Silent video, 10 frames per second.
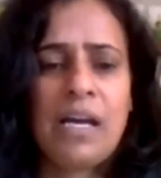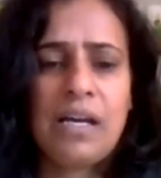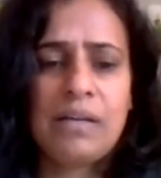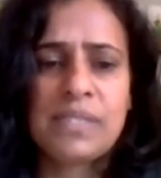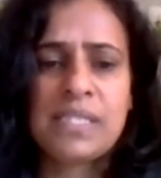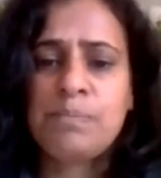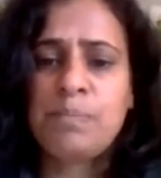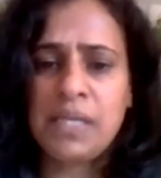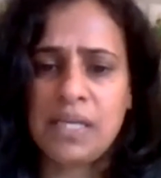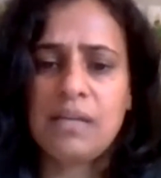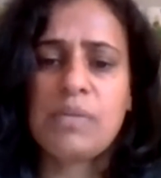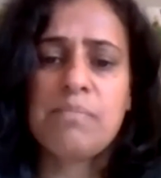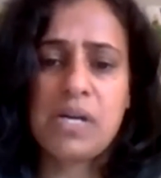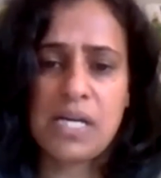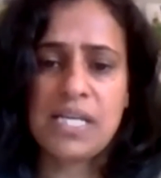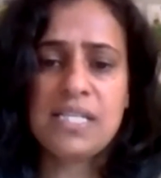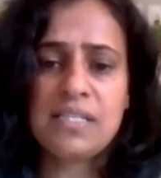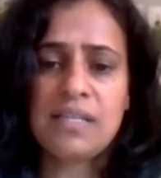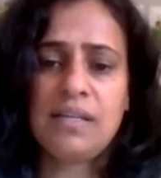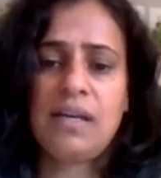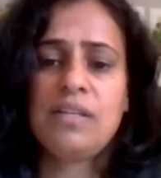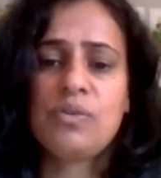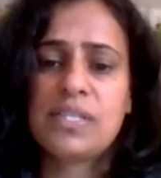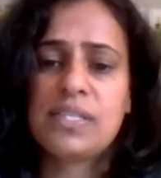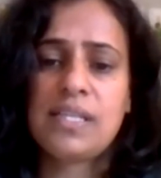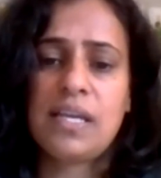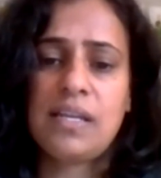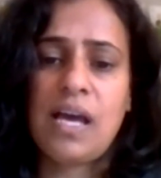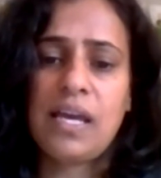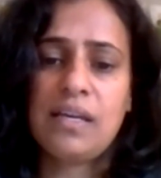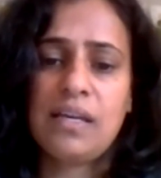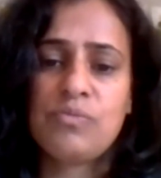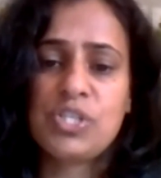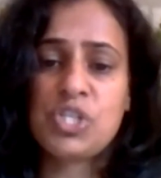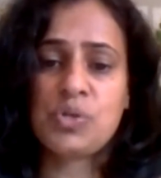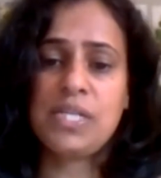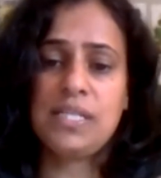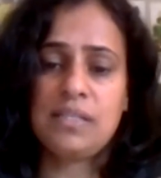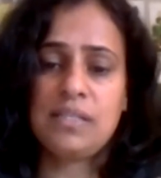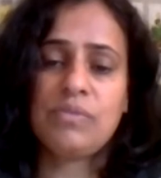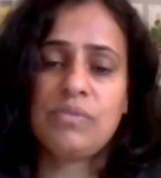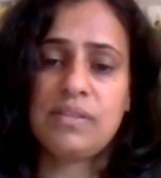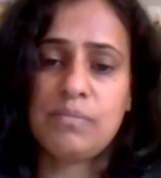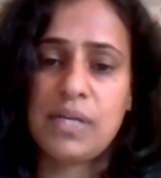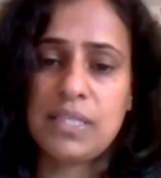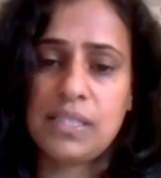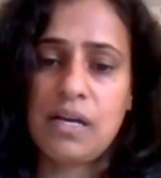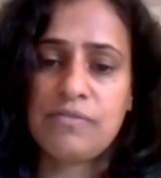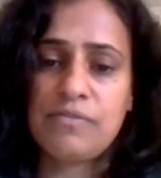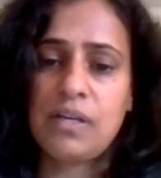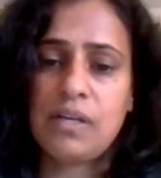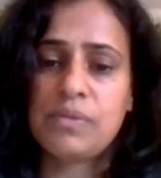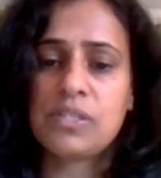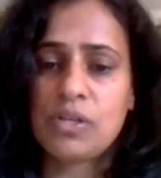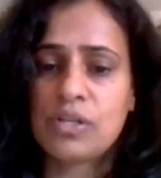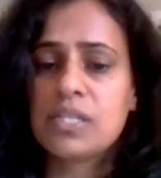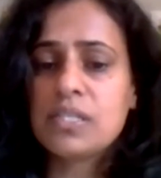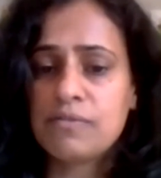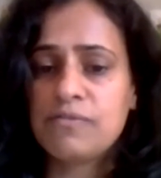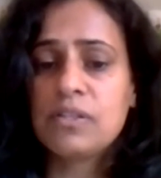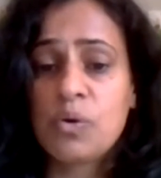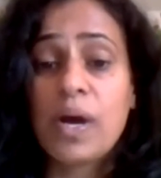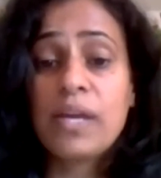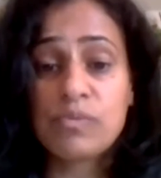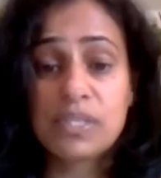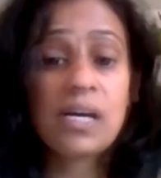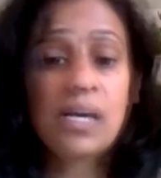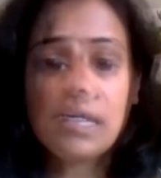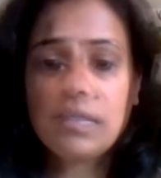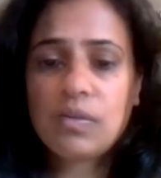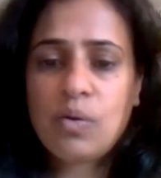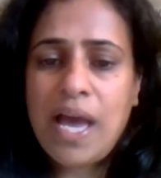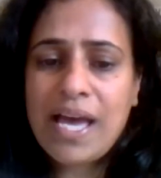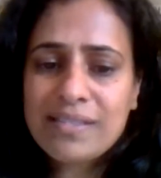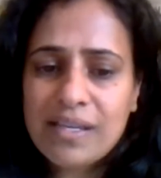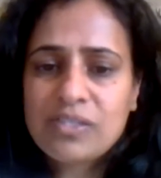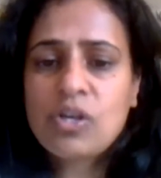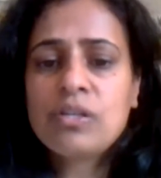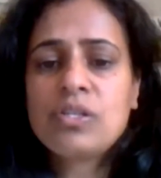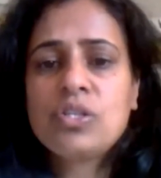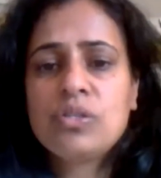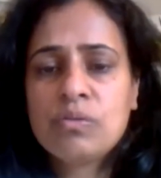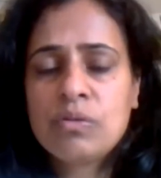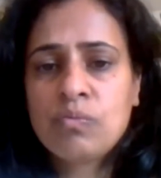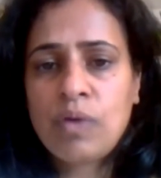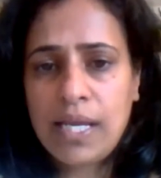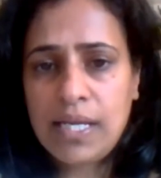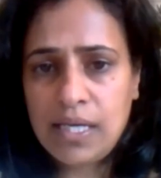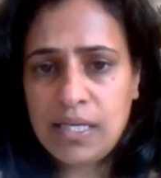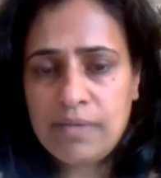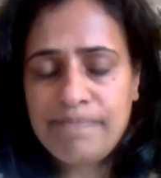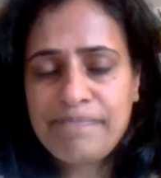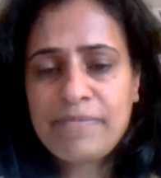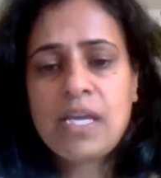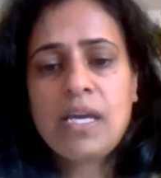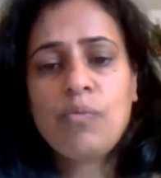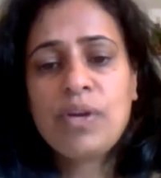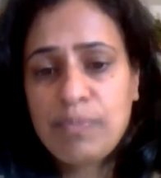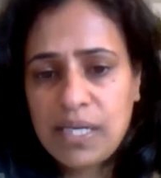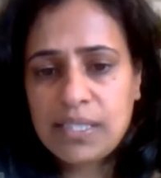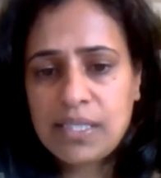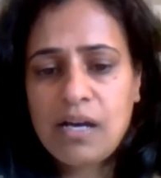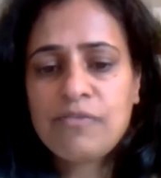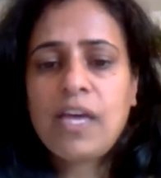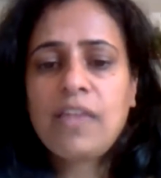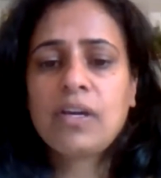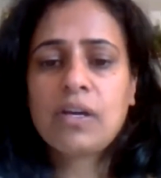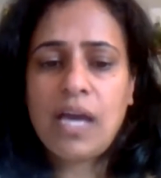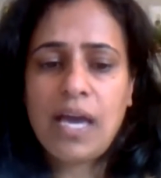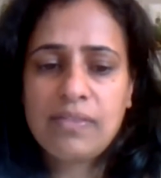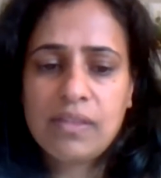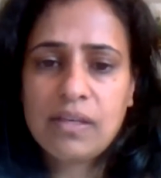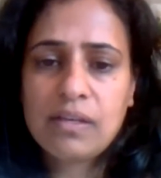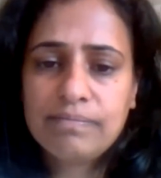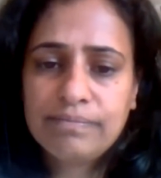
speaking my mind. I noticed that I had retreated within myself and I was starting to feel quite resigned. So as I started to do the writing with myself and the